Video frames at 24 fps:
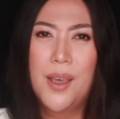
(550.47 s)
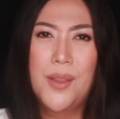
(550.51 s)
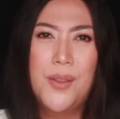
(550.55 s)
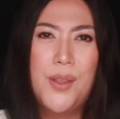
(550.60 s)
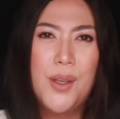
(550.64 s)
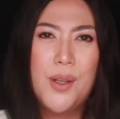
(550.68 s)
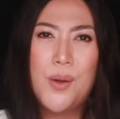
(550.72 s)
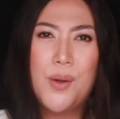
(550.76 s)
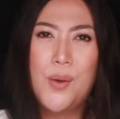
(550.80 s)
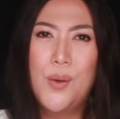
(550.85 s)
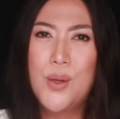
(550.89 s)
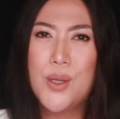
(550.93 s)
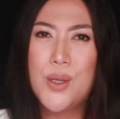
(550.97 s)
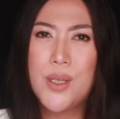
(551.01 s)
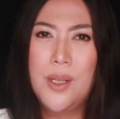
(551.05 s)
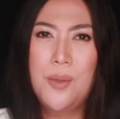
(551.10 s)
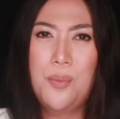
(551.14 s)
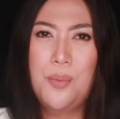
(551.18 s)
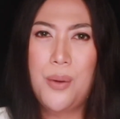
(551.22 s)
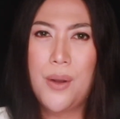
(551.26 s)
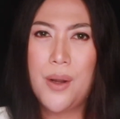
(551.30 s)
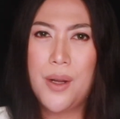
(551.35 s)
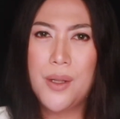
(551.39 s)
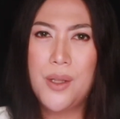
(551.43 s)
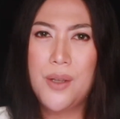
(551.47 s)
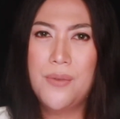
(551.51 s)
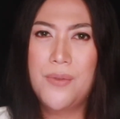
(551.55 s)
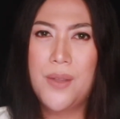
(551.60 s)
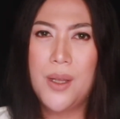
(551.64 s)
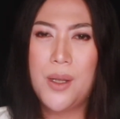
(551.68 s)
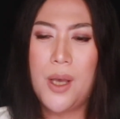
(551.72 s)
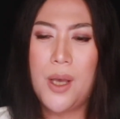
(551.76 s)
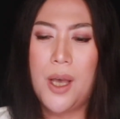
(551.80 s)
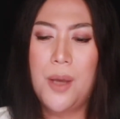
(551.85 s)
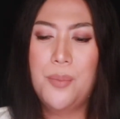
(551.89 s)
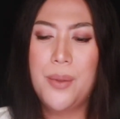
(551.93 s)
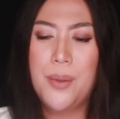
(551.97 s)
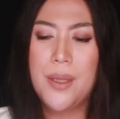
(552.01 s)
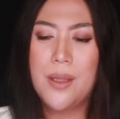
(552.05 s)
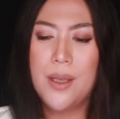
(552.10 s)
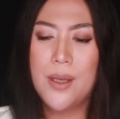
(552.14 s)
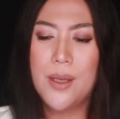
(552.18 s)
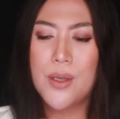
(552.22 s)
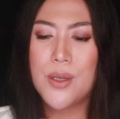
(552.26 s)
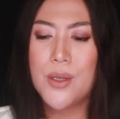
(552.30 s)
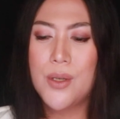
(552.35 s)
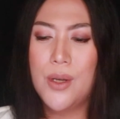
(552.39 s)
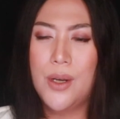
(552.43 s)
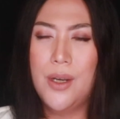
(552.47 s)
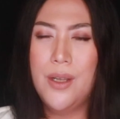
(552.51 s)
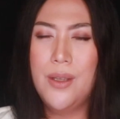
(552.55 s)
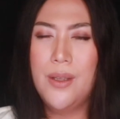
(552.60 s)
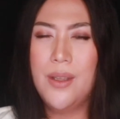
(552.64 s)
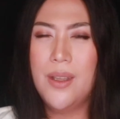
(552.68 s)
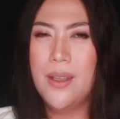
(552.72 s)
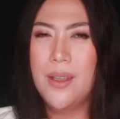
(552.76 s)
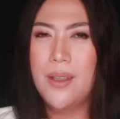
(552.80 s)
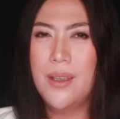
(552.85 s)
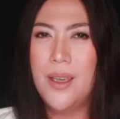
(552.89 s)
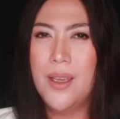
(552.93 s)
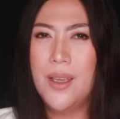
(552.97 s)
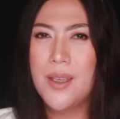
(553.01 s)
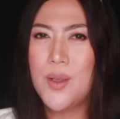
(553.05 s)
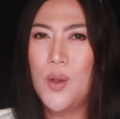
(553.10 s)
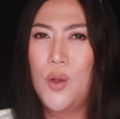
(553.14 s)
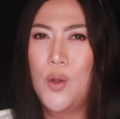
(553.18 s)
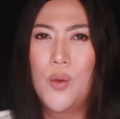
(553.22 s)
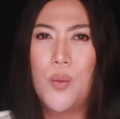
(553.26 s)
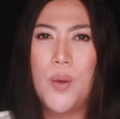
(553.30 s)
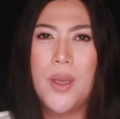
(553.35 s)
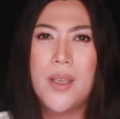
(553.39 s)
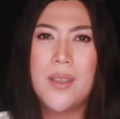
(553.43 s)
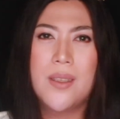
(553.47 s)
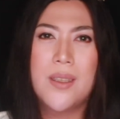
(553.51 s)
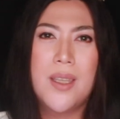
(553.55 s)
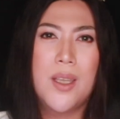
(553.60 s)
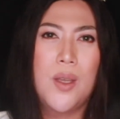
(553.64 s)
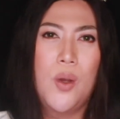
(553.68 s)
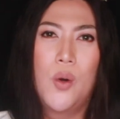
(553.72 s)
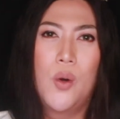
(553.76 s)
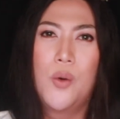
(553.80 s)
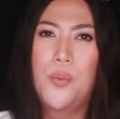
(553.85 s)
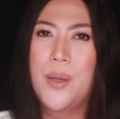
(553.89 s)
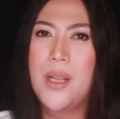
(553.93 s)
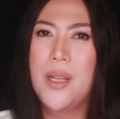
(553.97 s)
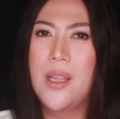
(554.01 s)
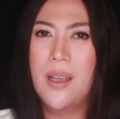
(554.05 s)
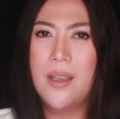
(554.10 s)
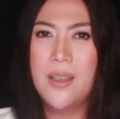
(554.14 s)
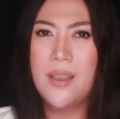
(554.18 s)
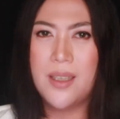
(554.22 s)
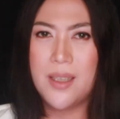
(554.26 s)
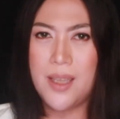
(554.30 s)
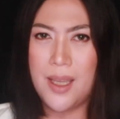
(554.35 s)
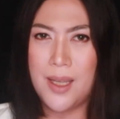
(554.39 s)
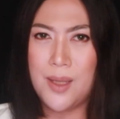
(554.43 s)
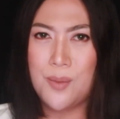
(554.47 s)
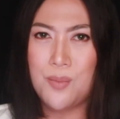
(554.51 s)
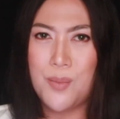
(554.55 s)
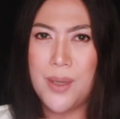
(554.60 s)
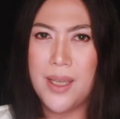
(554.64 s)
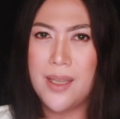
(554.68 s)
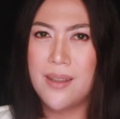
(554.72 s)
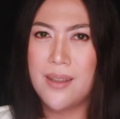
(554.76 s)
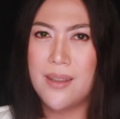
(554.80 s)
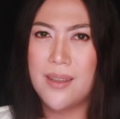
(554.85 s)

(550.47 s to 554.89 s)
The crucial part of the competition is always the opening statement,